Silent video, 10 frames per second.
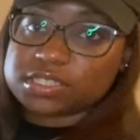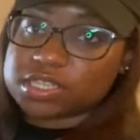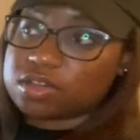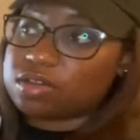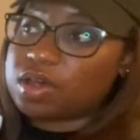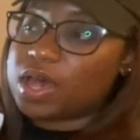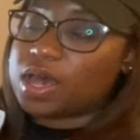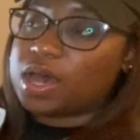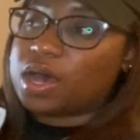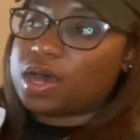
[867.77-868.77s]
So
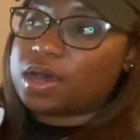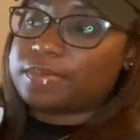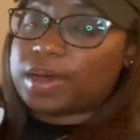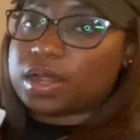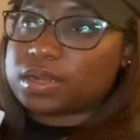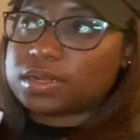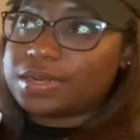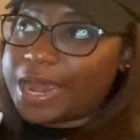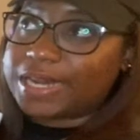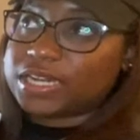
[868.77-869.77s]

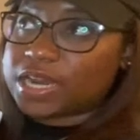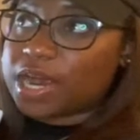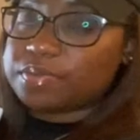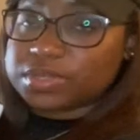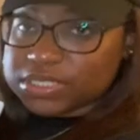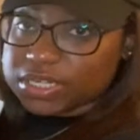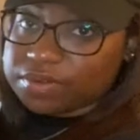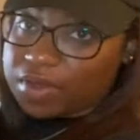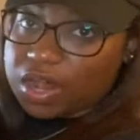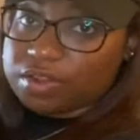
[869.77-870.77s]
99% um,
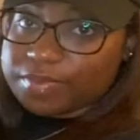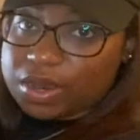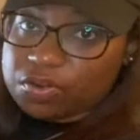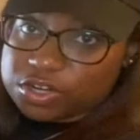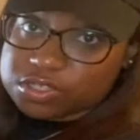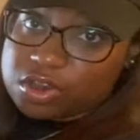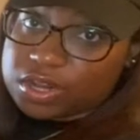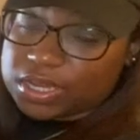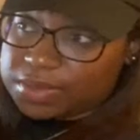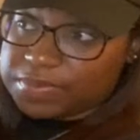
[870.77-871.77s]
of all of my orders are
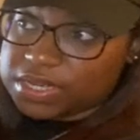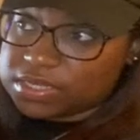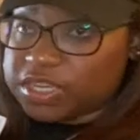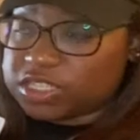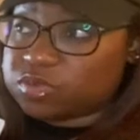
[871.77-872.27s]
lippies,